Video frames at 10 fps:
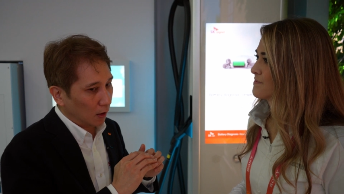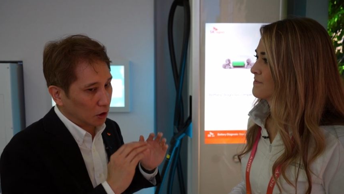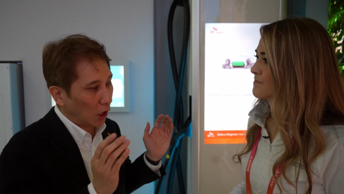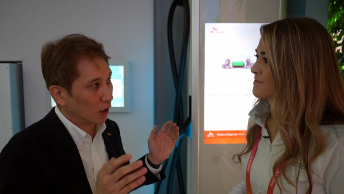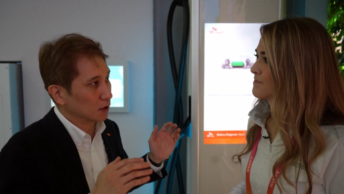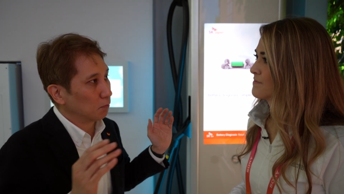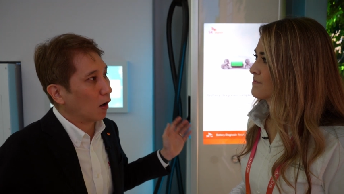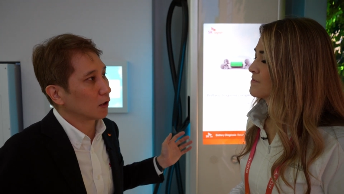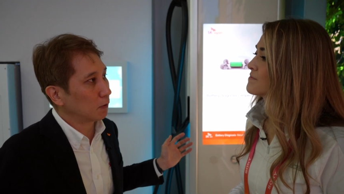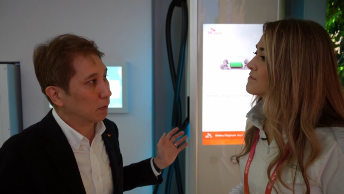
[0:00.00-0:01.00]
Speaker 1: charge
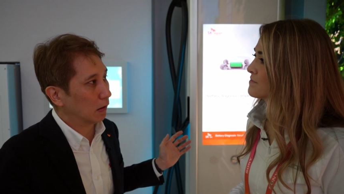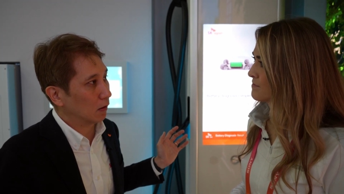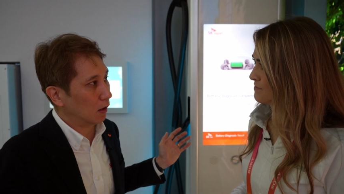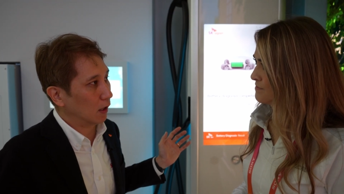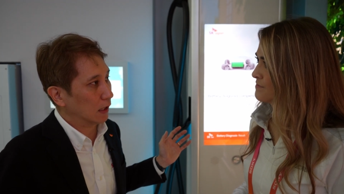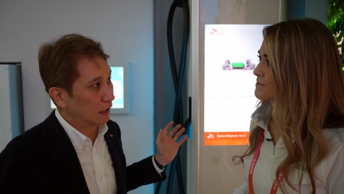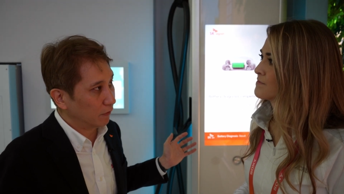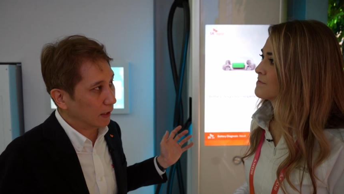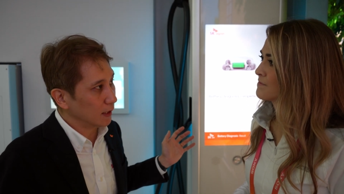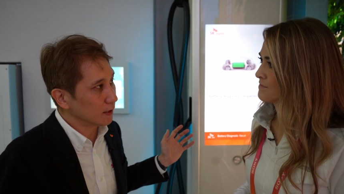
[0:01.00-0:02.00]
multiple
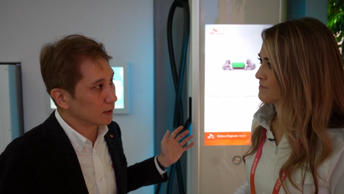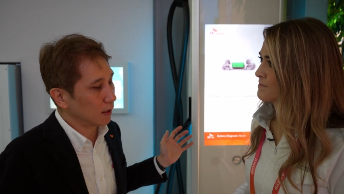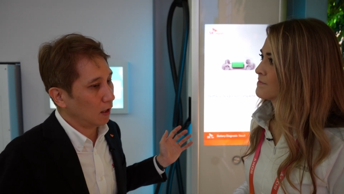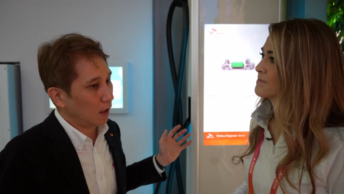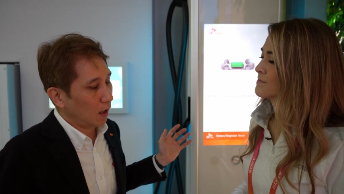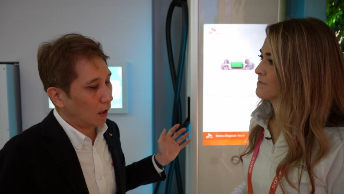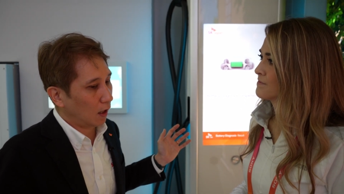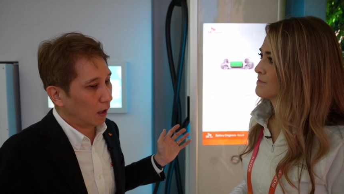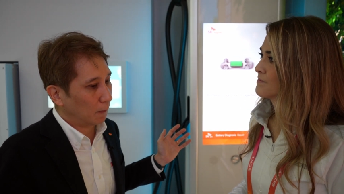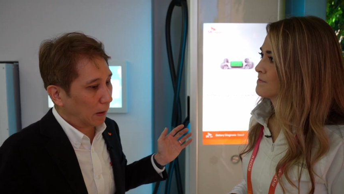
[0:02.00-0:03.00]
EVs,
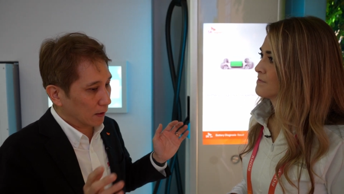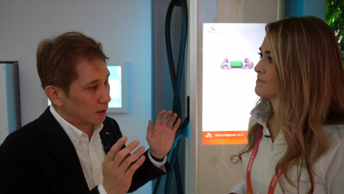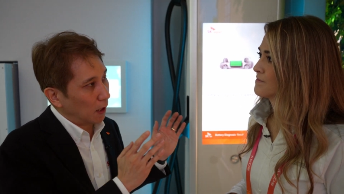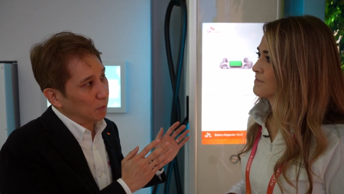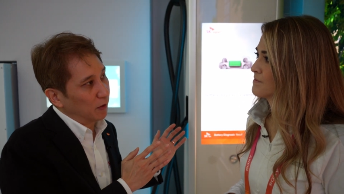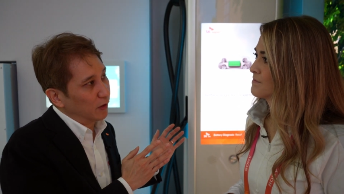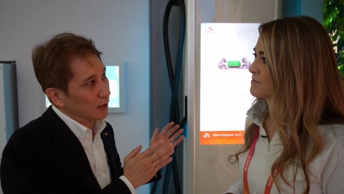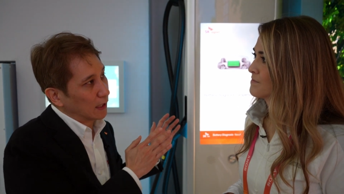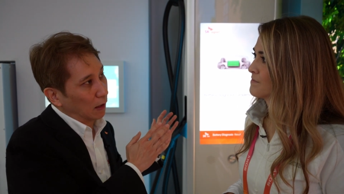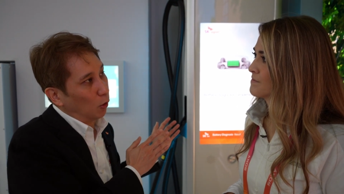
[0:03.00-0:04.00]
but some
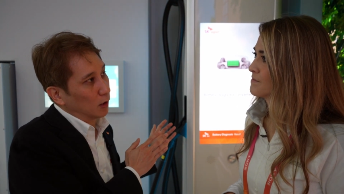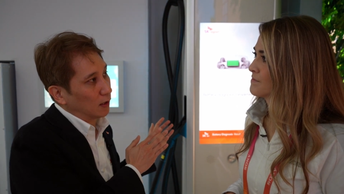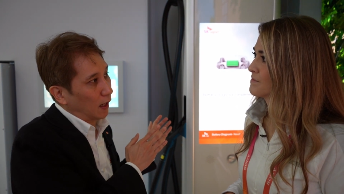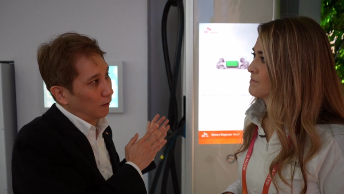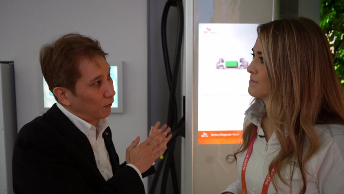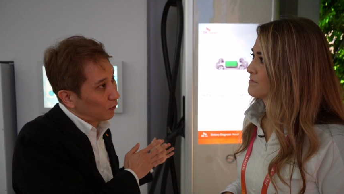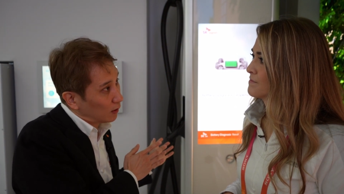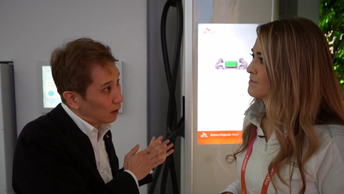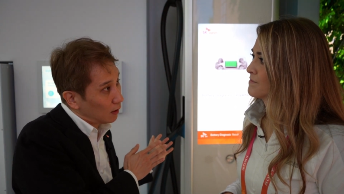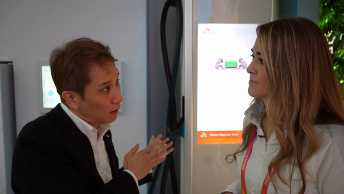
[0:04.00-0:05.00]
EVs can only take
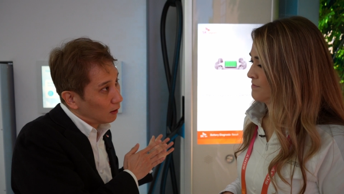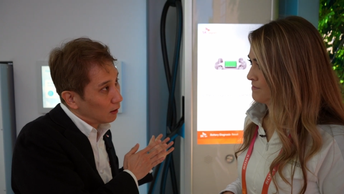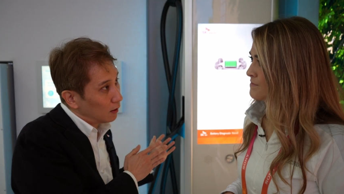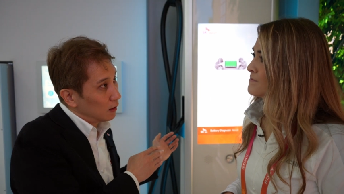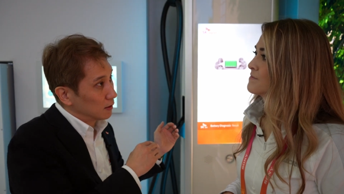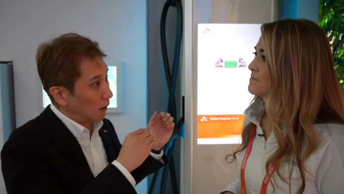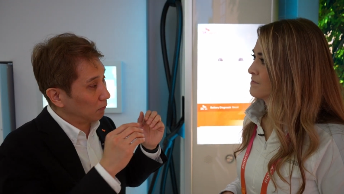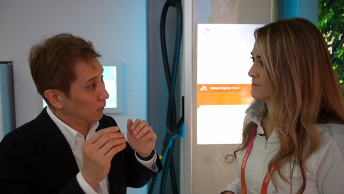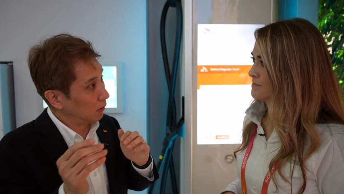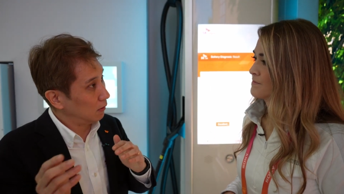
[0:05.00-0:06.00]
50,
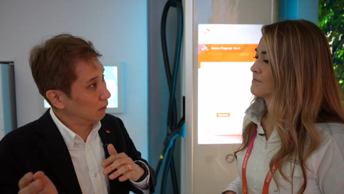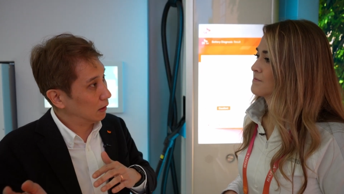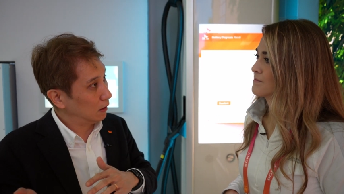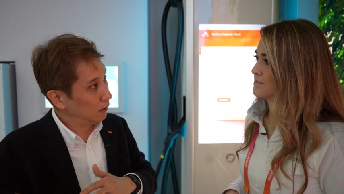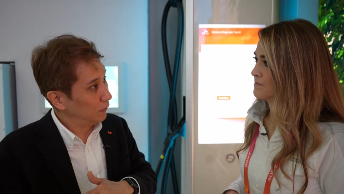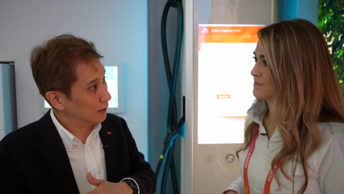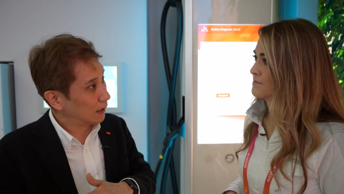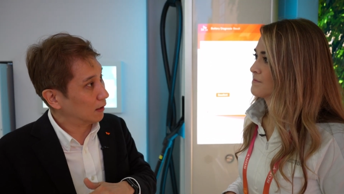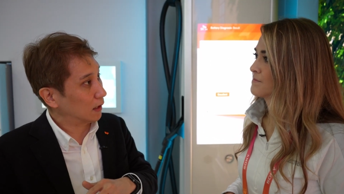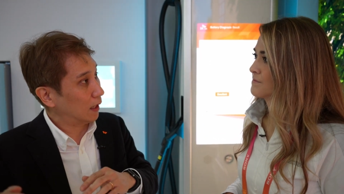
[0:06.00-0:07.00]
some
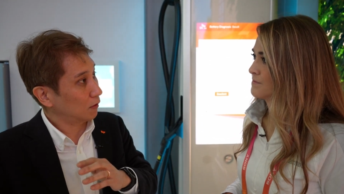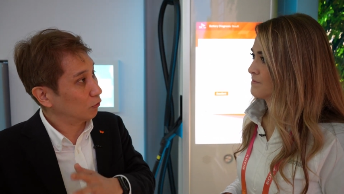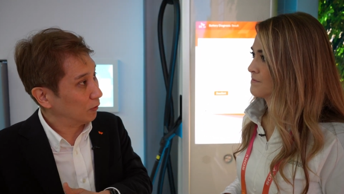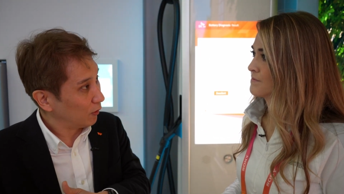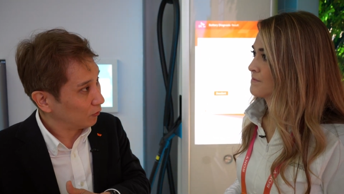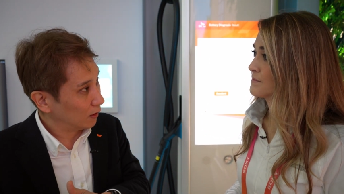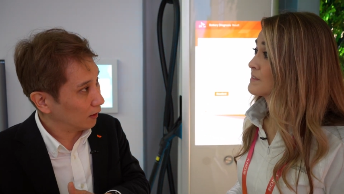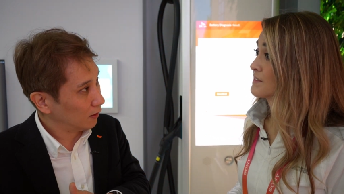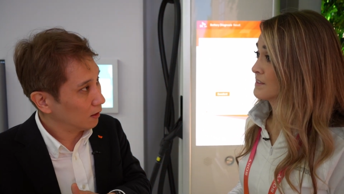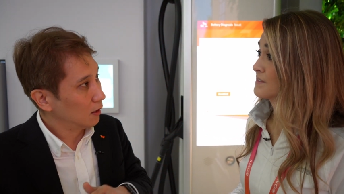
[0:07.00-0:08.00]
EVs can take
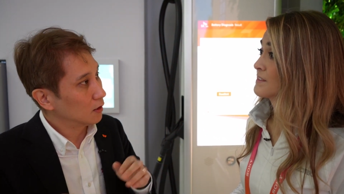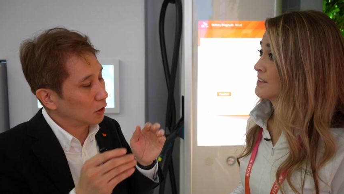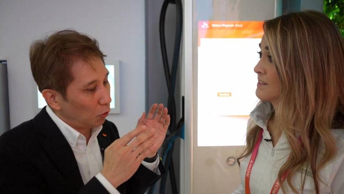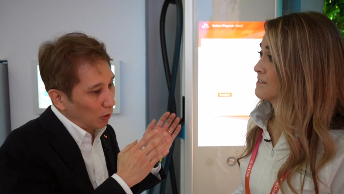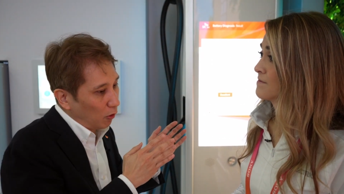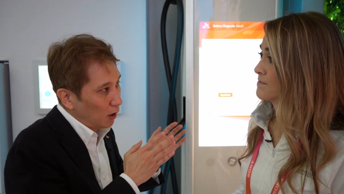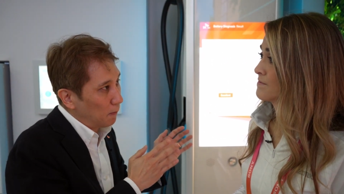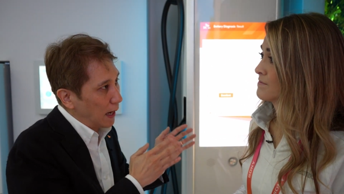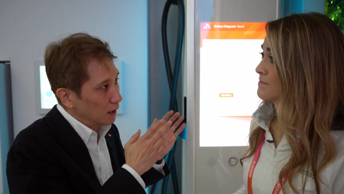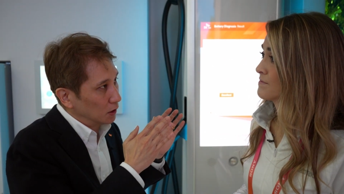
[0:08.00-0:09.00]
350. So we want
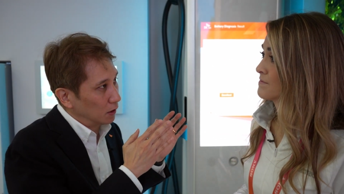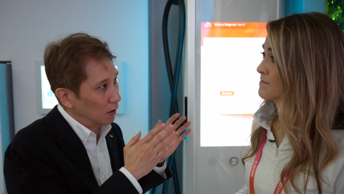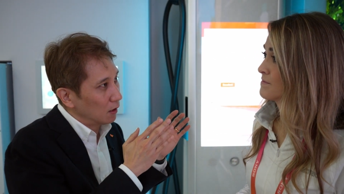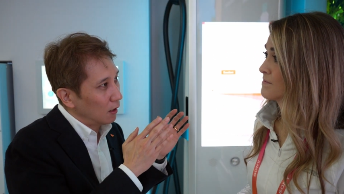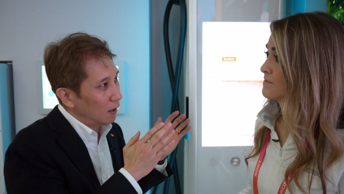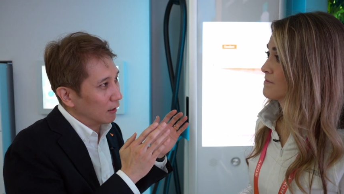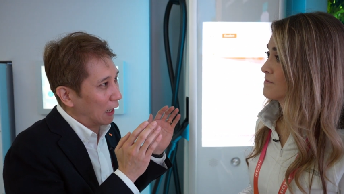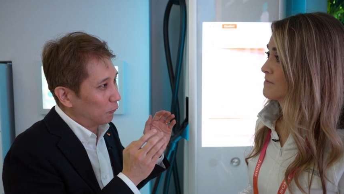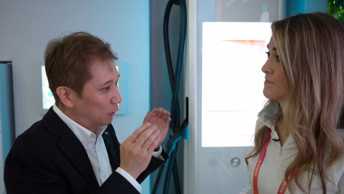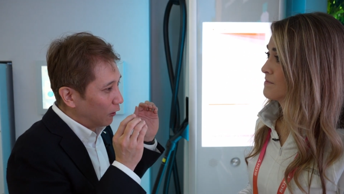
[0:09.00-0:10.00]
to make sure
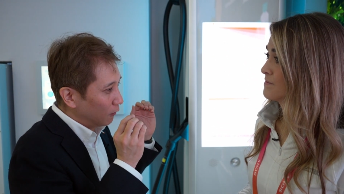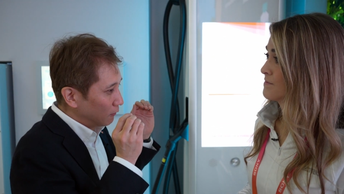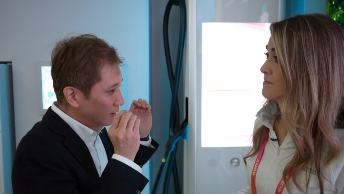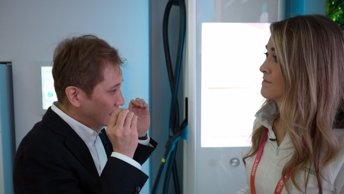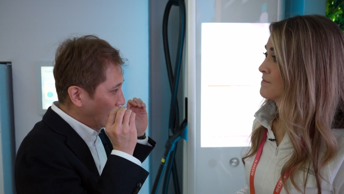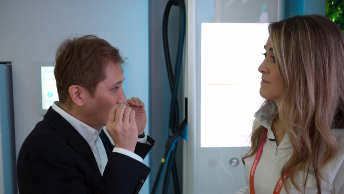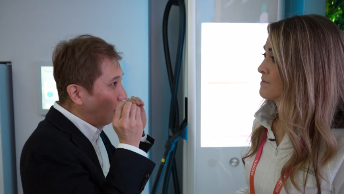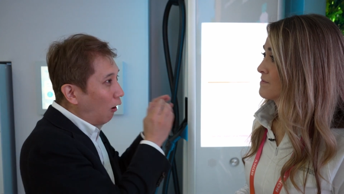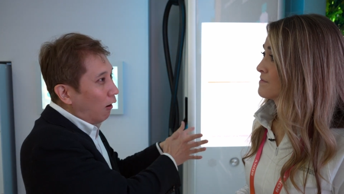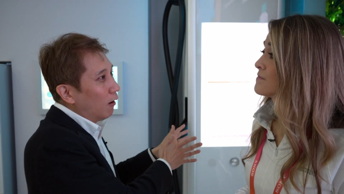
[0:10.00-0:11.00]
that we don't send
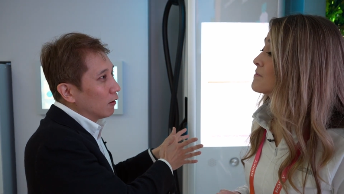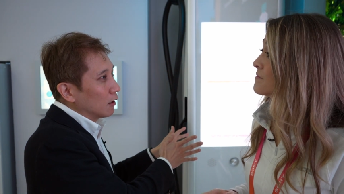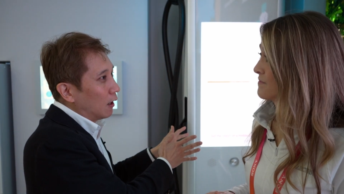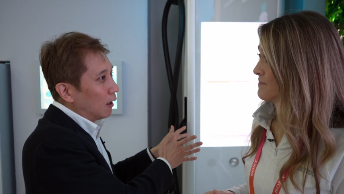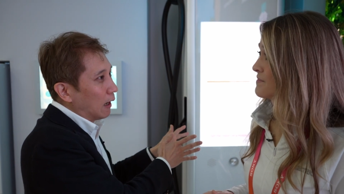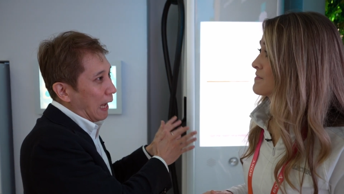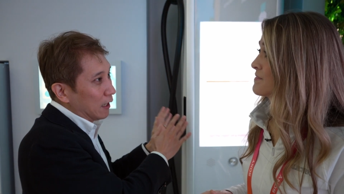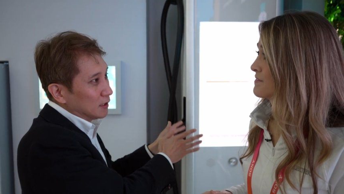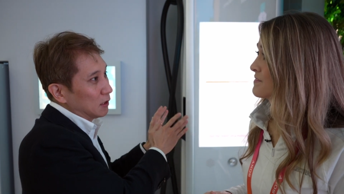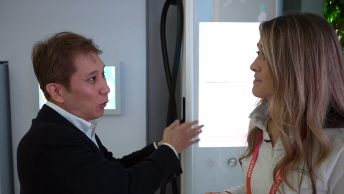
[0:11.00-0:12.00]
all the
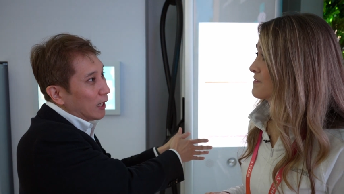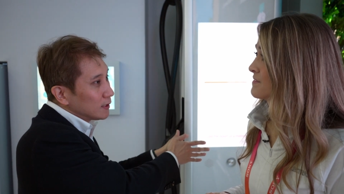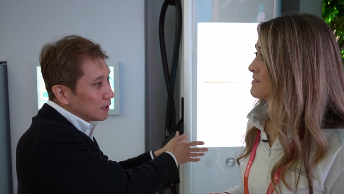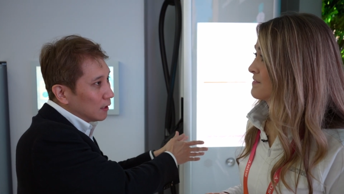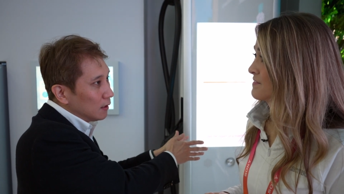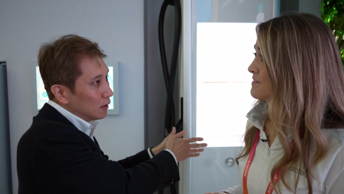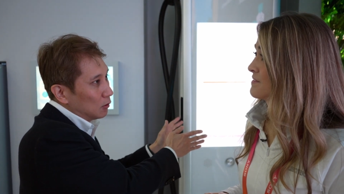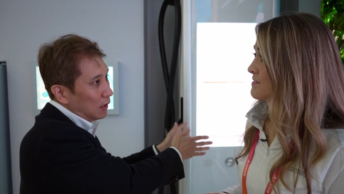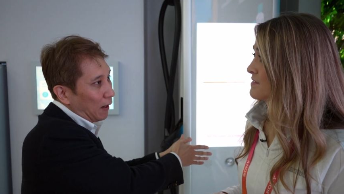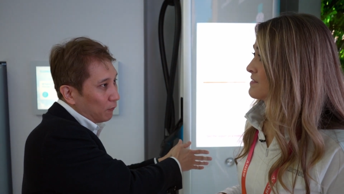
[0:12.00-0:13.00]
energy wasted
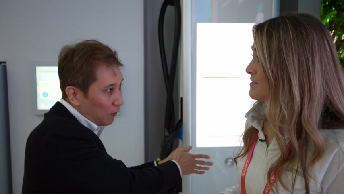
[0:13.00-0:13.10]
to that